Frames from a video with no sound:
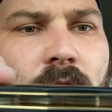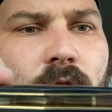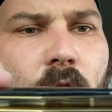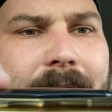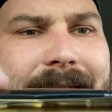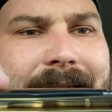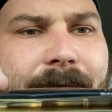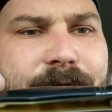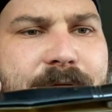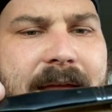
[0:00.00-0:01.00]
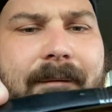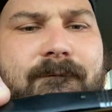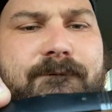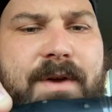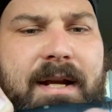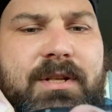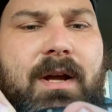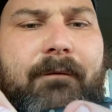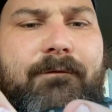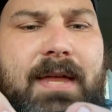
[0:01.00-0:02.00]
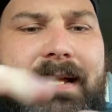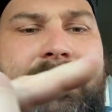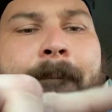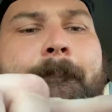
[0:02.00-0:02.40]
Look at the fit and finish of this.